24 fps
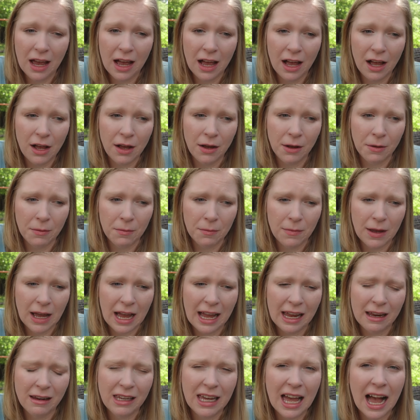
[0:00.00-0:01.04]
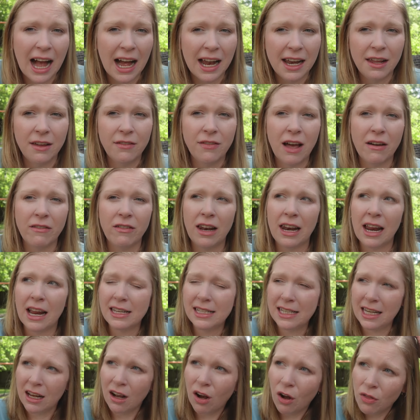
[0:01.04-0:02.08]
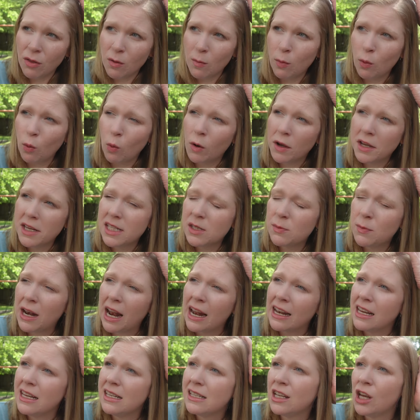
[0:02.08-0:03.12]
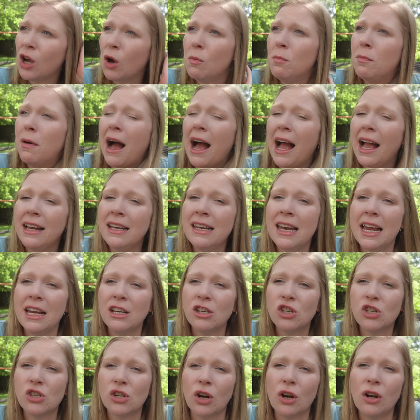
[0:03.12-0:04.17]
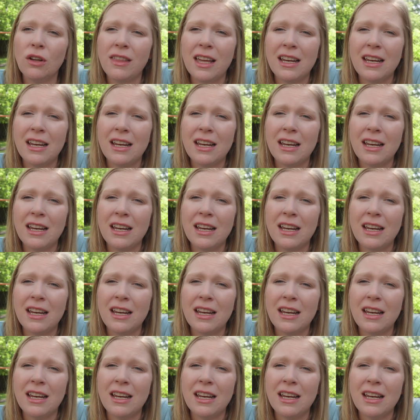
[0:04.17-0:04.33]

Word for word: Um, I kind of have an idea on the boys, but I need to go buy Nate's shirt.